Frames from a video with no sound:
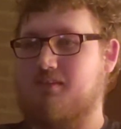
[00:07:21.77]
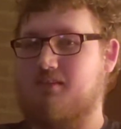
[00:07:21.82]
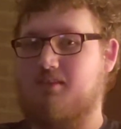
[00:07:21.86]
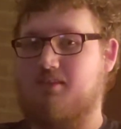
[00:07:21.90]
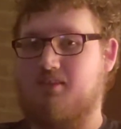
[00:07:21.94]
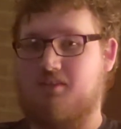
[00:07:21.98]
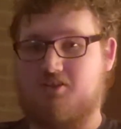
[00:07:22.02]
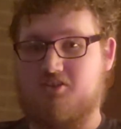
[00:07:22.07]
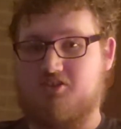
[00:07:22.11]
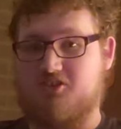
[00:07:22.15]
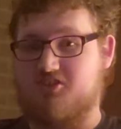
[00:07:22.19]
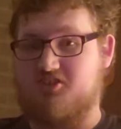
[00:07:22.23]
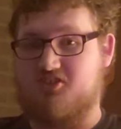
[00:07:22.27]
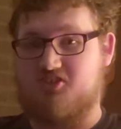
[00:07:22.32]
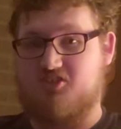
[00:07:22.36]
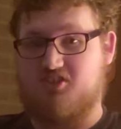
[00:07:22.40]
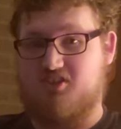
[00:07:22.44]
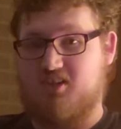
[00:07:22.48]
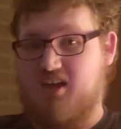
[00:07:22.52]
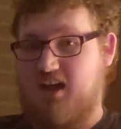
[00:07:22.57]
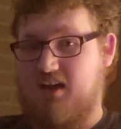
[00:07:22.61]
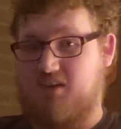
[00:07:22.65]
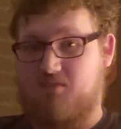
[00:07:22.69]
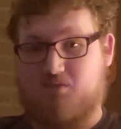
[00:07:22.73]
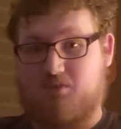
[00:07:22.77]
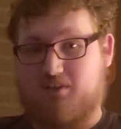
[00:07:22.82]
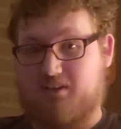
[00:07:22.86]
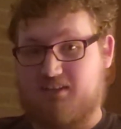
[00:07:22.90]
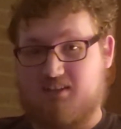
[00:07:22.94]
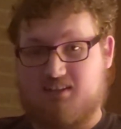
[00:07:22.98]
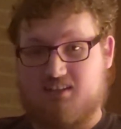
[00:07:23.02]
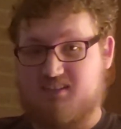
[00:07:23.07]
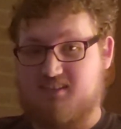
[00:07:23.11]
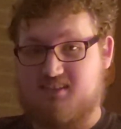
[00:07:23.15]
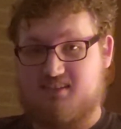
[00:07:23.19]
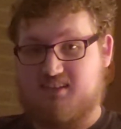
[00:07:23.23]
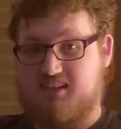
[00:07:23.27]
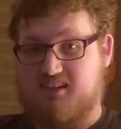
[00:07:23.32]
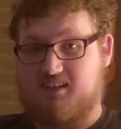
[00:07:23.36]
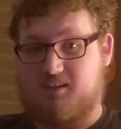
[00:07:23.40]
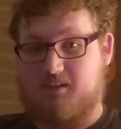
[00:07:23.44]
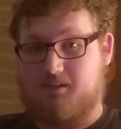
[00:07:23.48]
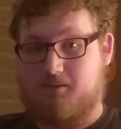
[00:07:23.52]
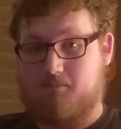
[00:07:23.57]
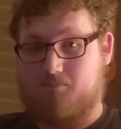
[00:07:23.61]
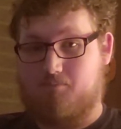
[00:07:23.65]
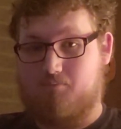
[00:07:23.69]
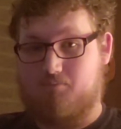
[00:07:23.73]
They're just not
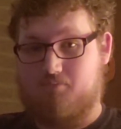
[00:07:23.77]
realistic.